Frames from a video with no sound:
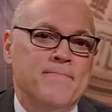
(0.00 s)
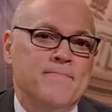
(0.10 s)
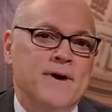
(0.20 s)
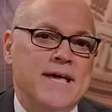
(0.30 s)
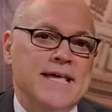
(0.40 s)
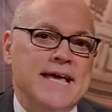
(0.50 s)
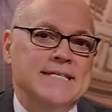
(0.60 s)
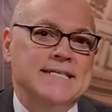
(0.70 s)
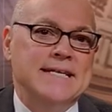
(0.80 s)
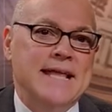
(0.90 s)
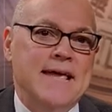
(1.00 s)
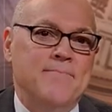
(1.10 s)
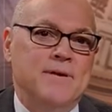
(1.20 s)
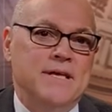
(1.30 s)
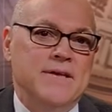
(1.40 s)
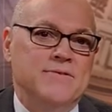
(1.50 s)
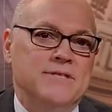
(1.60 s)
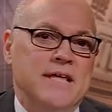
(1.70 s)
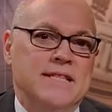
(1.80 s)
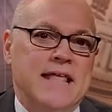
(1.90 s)
My guest today believes
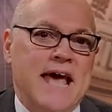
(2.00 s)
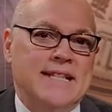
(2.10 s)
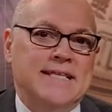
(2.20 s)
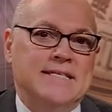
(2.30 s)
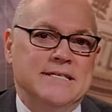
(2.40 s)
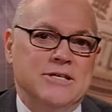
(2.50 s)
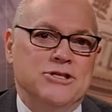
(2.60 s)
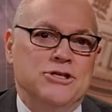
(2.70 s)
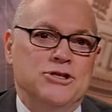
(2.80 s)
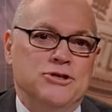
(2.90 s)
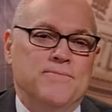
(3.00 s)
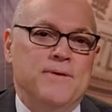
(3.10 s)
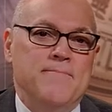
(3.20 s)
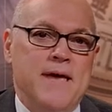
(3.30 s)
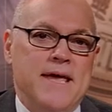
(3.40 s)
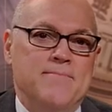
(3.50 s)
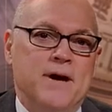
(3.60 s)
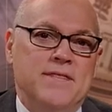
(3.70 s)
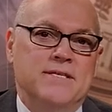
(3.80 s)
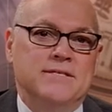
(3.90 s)
that that decision should be made
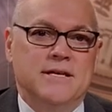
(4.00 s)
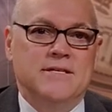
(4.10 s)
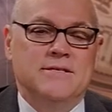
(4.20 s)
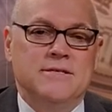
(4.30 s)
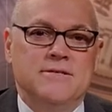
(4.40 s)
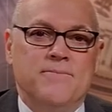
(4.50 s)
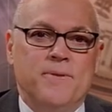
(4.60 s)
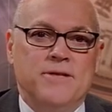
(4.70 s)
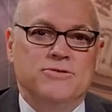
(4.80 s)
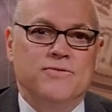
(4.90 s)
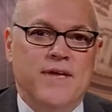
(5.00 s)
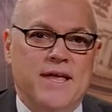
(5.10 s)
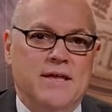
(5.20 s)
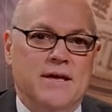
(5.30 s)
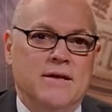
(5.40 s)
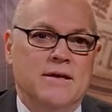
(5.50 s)
by the citizens of Pennsylvania.